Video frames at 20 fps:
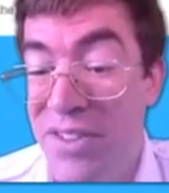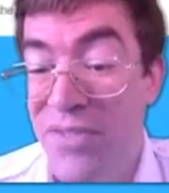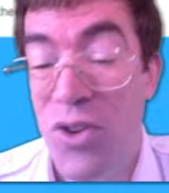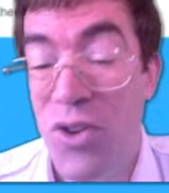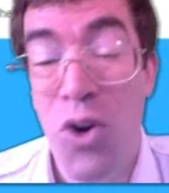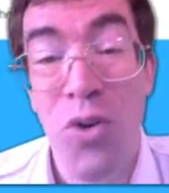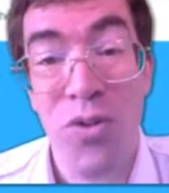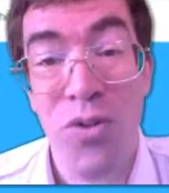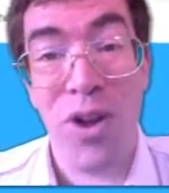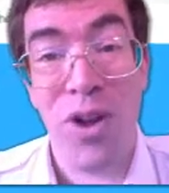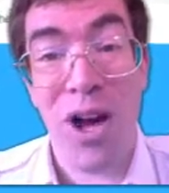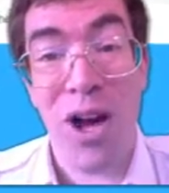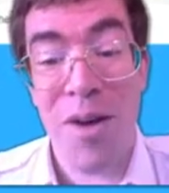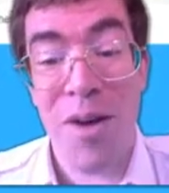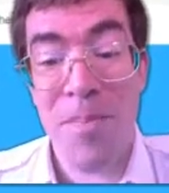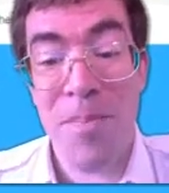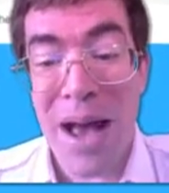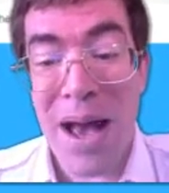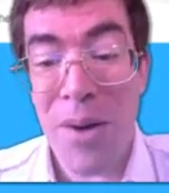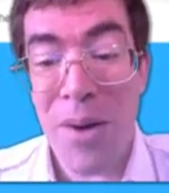If you're a
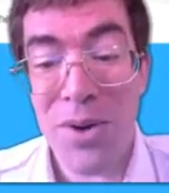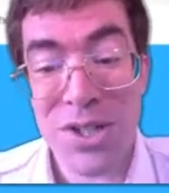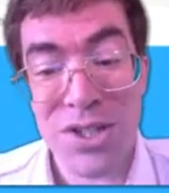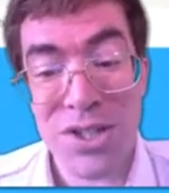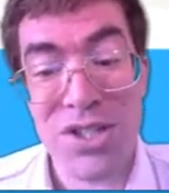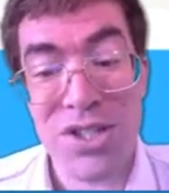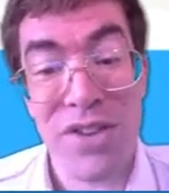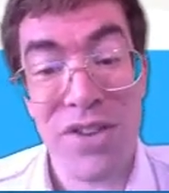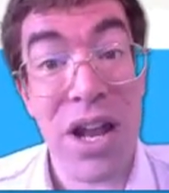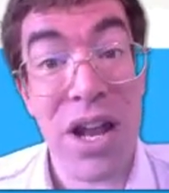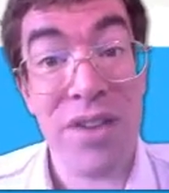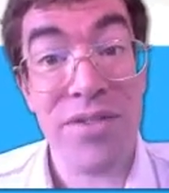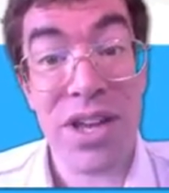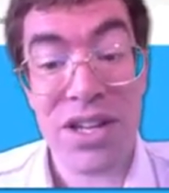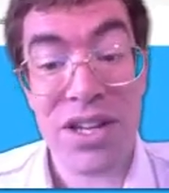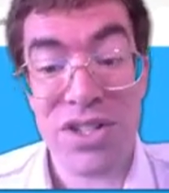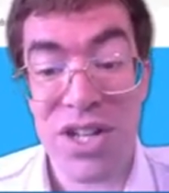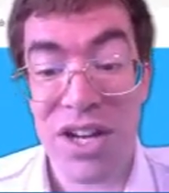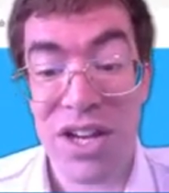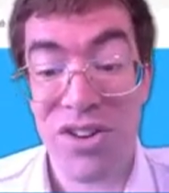flyer-powered general
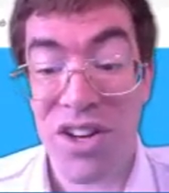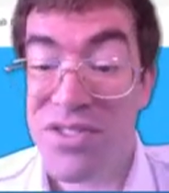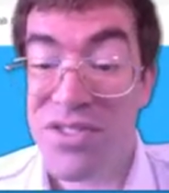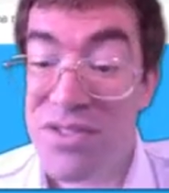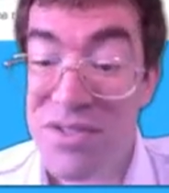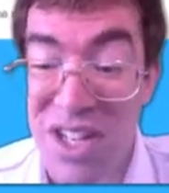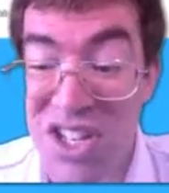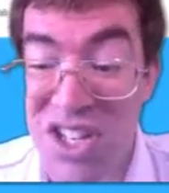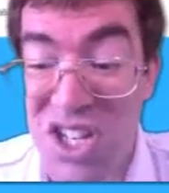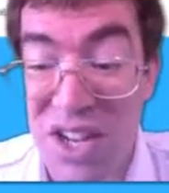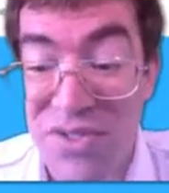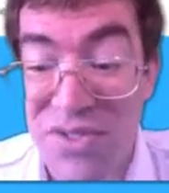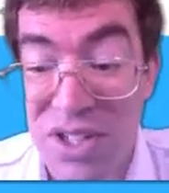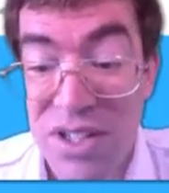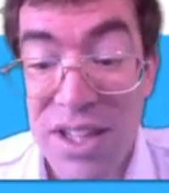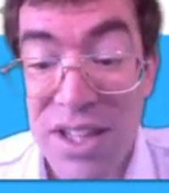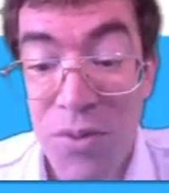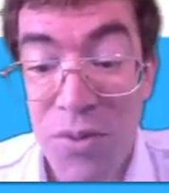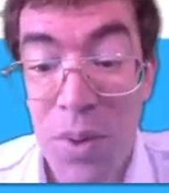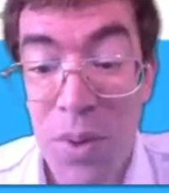aviation aircraft, essentially you have to
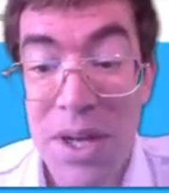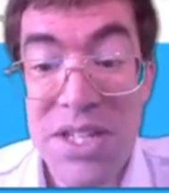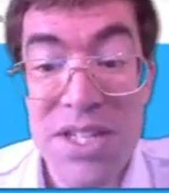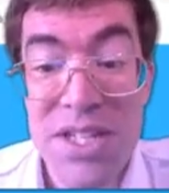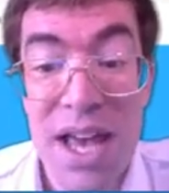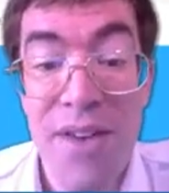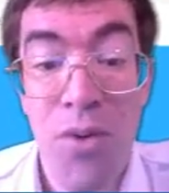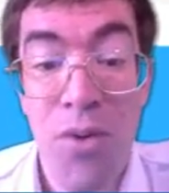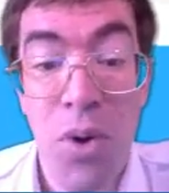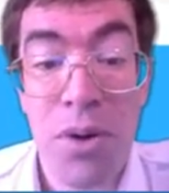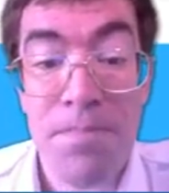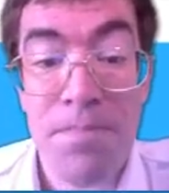give way to everyone.